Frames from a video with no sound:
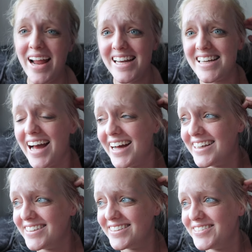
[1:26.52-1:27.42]
rained
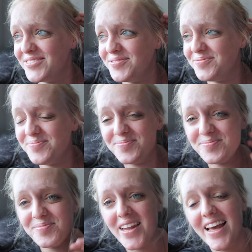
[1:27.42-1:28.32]
on?
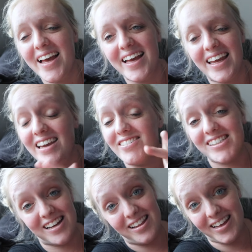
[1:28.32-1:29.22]
Eve
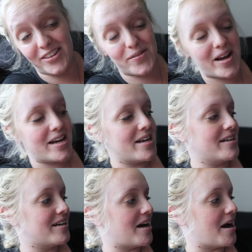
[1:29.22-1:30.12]
does not like the rain.
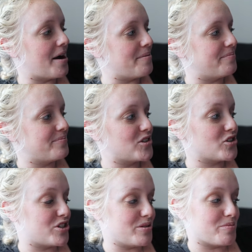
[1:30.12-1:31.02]
Um,
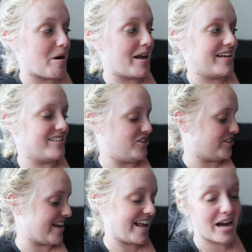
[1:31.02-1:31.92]
so she's probably
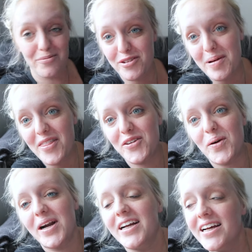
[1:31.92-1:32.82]
just getting comfy by the
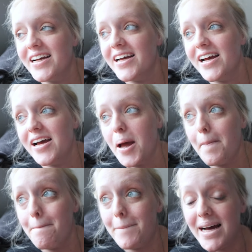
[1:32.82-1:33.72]
door.
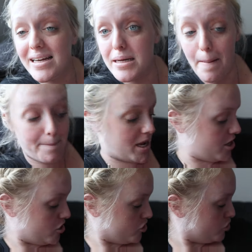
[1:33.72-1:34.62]
But
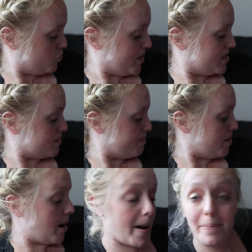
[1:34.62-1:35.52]
Peter just went to
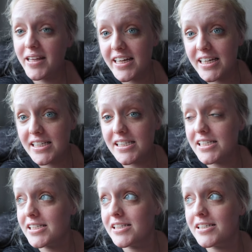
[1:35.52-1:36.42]

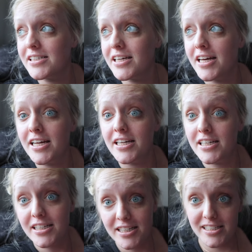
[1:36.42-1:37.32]
Publix.
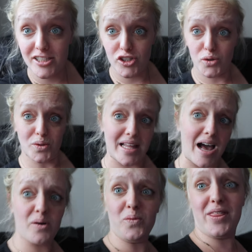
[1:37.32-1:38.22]
Is it too
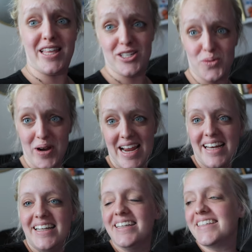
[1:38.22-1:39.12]
loud with this
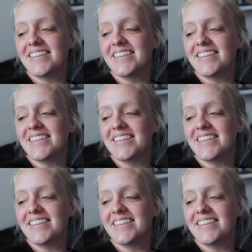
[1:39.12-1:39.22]
rain?